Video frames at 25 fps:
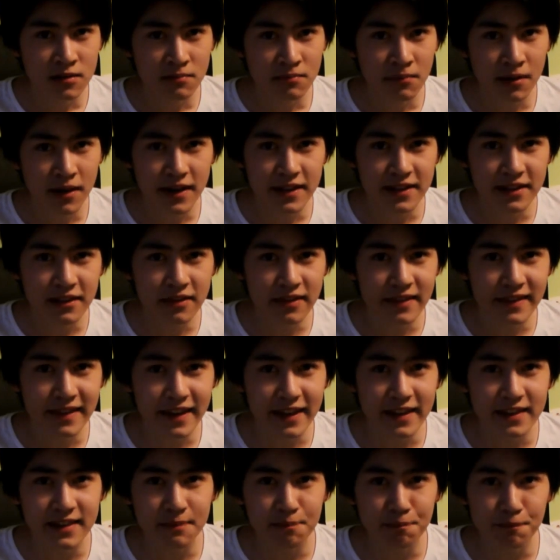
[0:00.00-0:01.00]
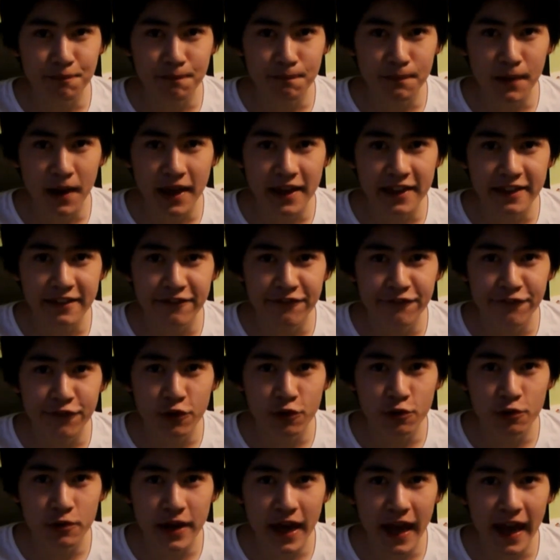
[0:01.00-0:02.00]
but he doesn't get to play the
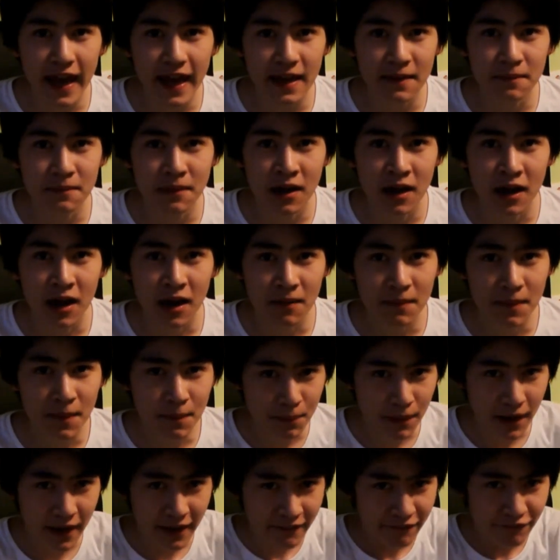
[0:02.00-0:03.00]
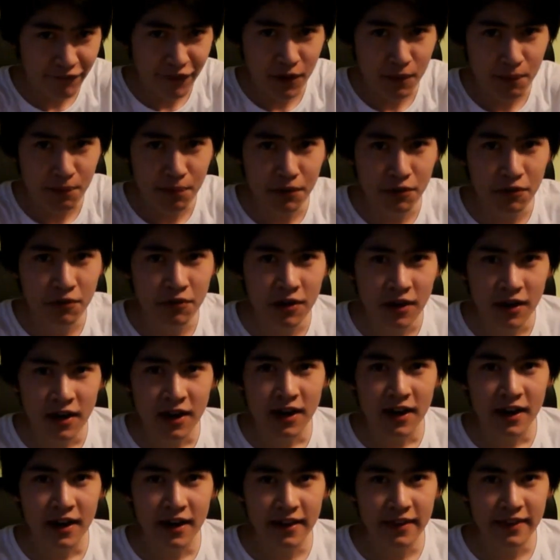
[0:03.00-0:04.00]
full game. I mean, playing football
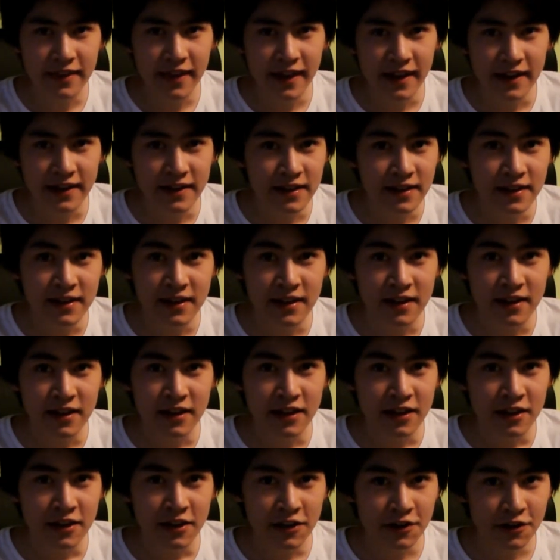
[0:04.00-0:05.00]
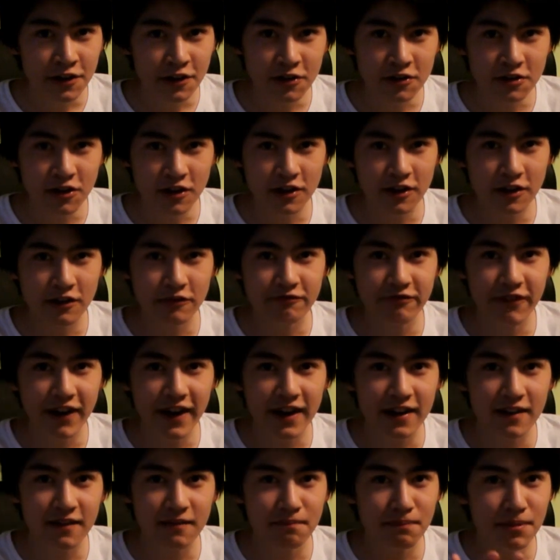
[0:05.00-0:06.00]
and then you don't like
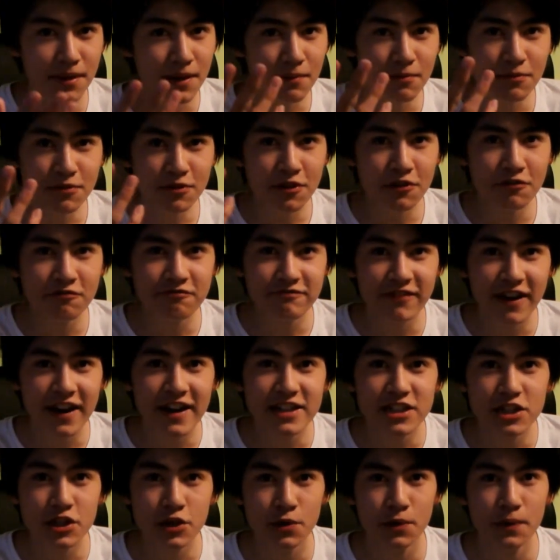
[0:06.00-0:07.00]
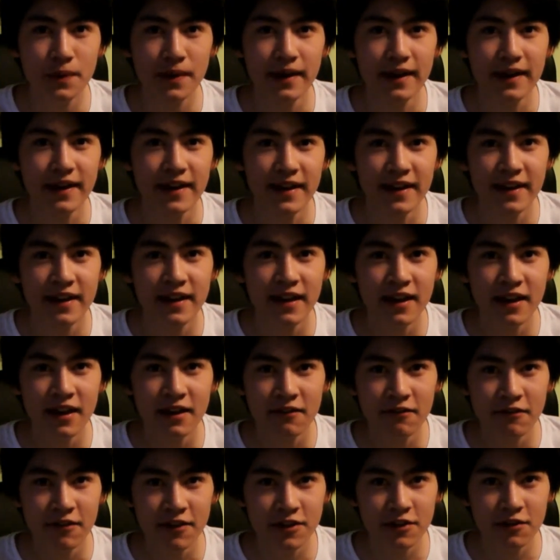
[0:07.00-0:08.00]
people don't rage quit
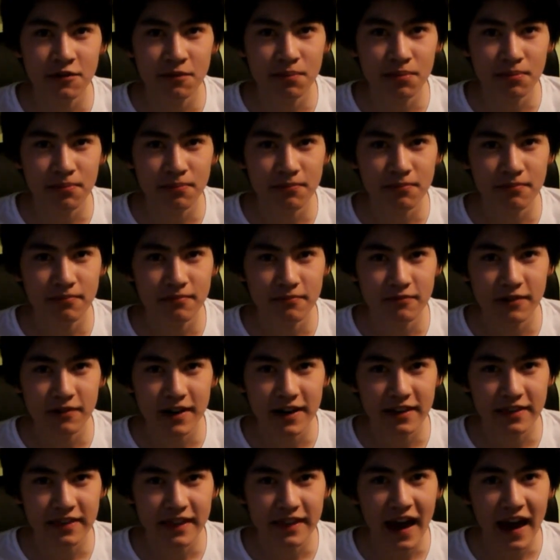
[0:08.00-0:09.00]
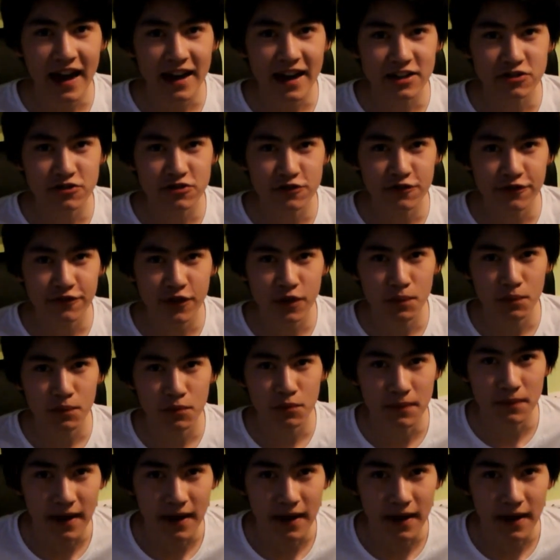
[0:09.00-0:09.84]
when it's an actual football